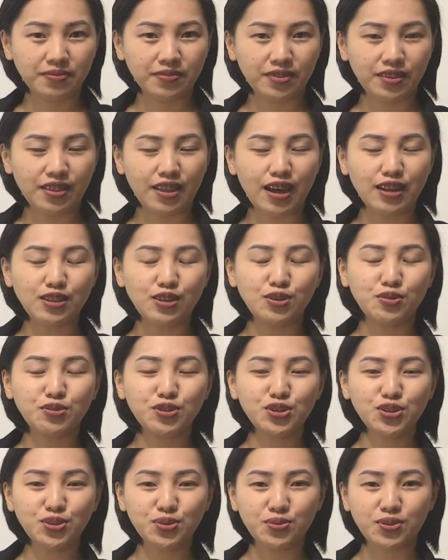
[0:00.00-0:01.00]
that your
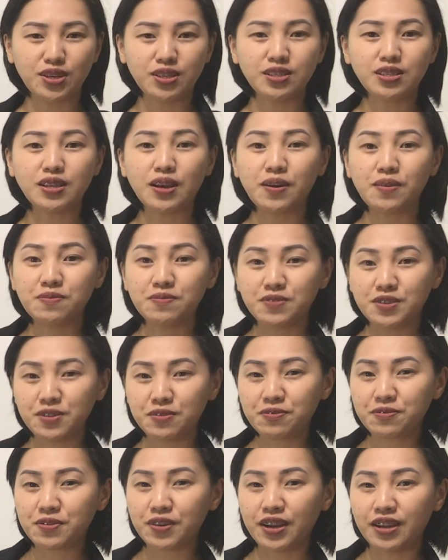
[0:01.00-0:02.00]
students have
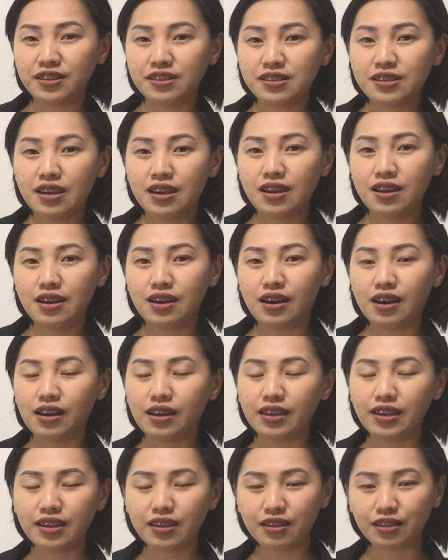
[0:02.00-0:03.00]
different
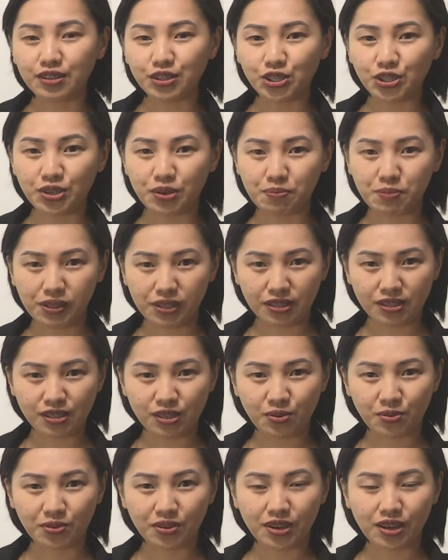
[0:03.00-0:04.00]
English
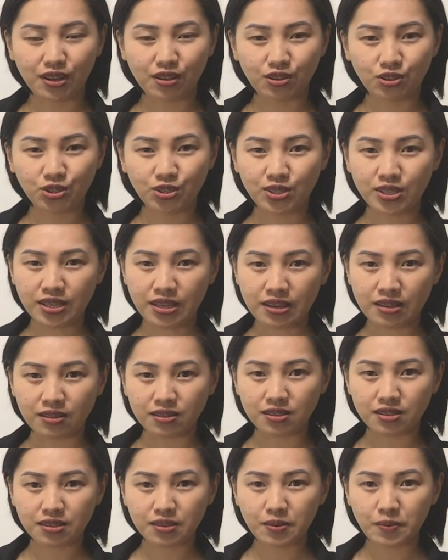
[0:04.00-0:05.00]
ability or English
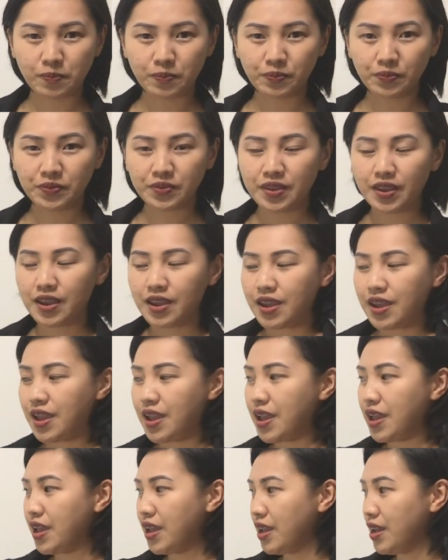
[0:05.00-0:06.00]
skills.
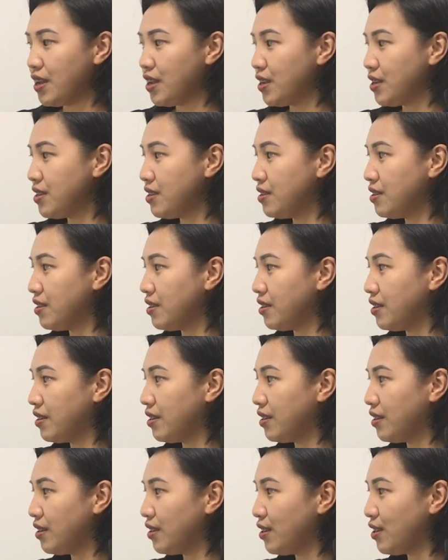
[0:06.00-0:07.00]
And
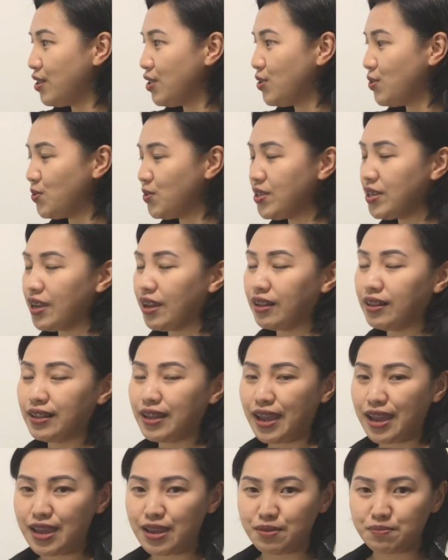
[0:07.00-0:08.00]
UDL
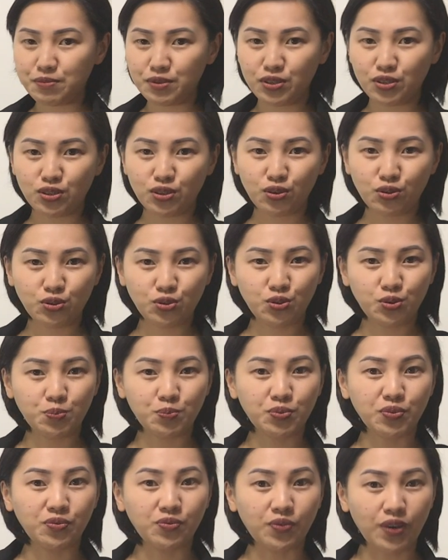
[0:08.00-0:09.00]
aims to
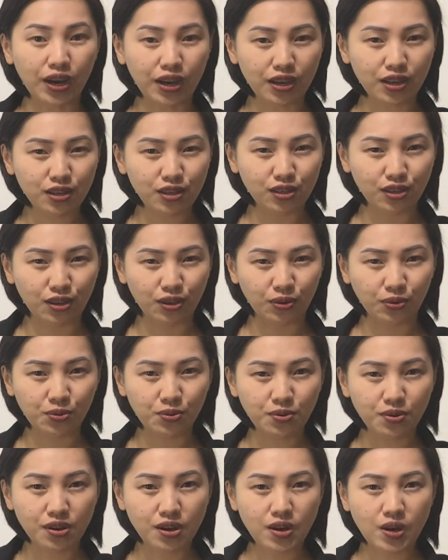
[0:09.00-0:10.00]
provide
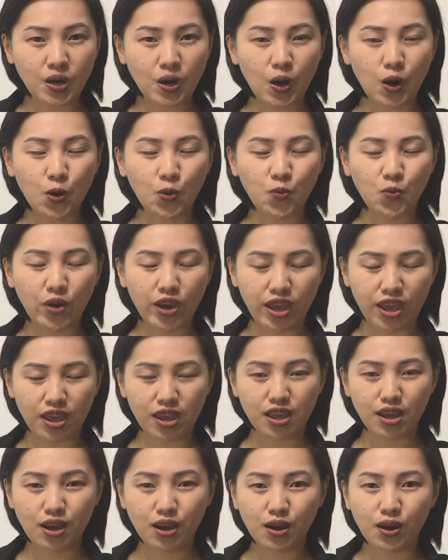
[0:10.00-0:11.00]
you a
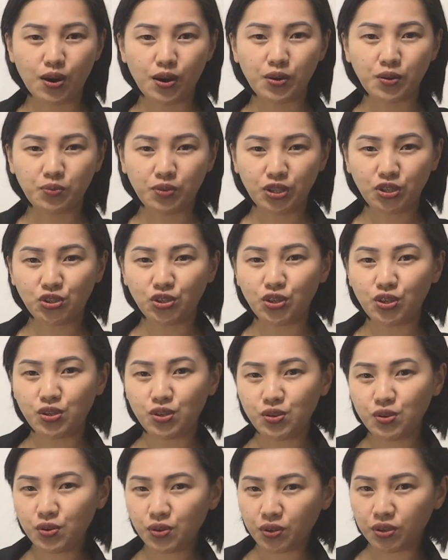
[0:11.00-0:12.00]
way on which
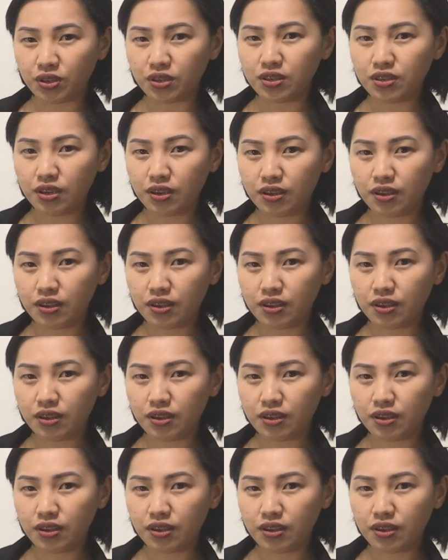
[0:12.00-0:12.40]
you could